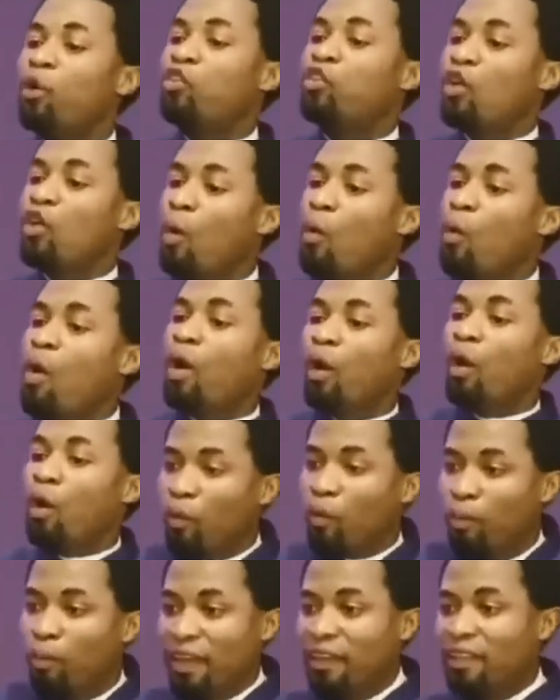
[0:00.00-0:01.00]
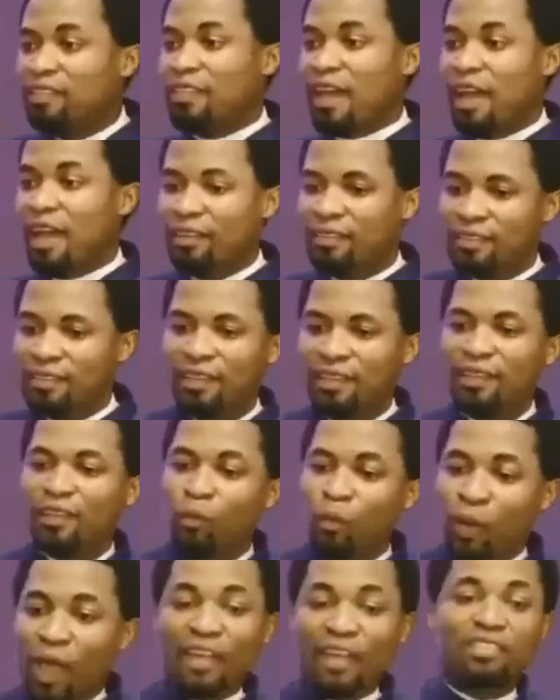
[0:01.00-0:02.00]
put your war clock by the side.
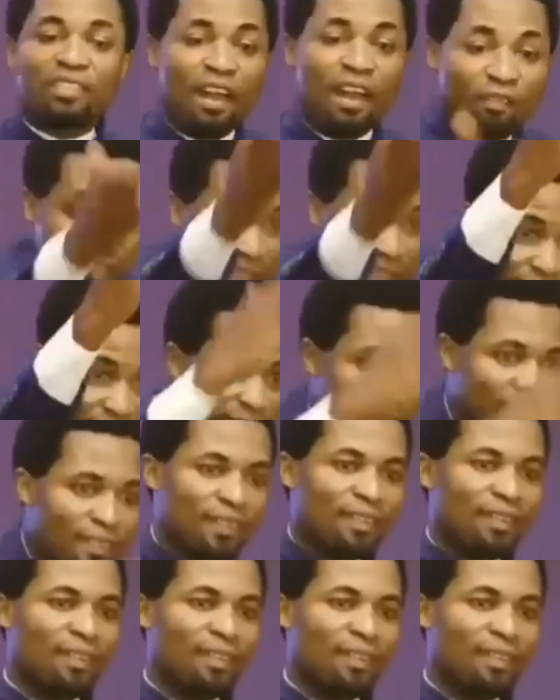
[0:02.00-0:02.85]
We are traveling.